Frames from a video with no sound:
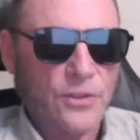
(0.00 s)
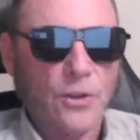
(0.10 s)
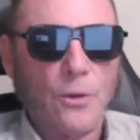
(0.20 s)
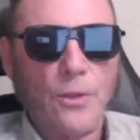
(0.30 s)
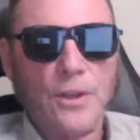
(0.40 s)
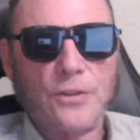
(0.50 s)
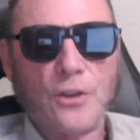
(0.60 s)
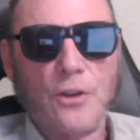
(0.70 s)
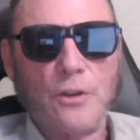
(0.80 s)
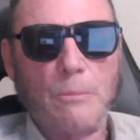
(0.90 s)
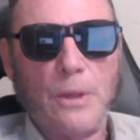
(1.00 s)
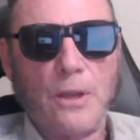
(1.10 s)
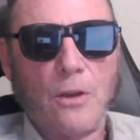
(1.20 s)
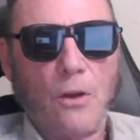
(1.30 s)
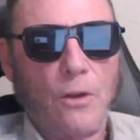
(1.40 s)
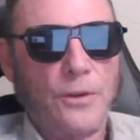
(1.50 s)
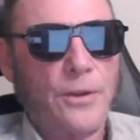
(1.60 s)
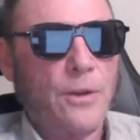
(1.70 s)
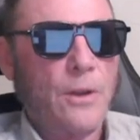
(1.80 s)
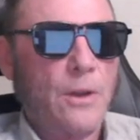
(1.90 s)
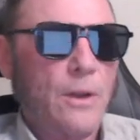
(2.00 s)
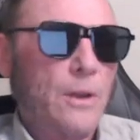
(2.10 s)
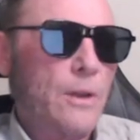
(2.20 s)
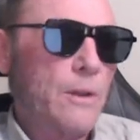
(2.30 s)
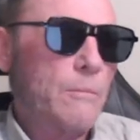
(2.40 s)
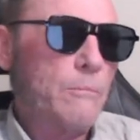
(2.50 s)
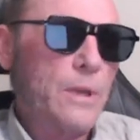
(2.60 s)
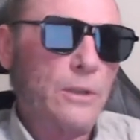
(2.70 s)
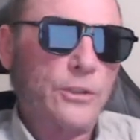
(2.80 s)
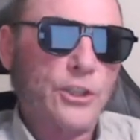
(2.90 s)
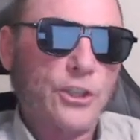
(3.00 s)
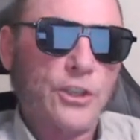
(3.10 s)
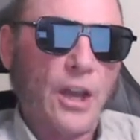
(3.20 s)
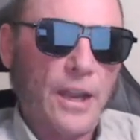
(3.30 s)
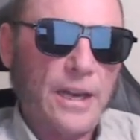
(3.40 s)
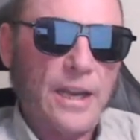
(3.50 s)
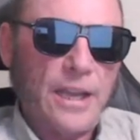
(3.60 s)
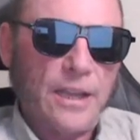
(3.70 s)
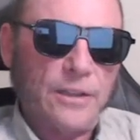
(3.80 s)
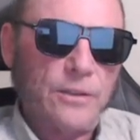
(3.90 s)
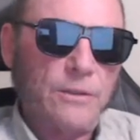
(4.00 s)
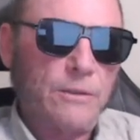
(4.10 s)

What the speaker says: so this could be called Milsteinian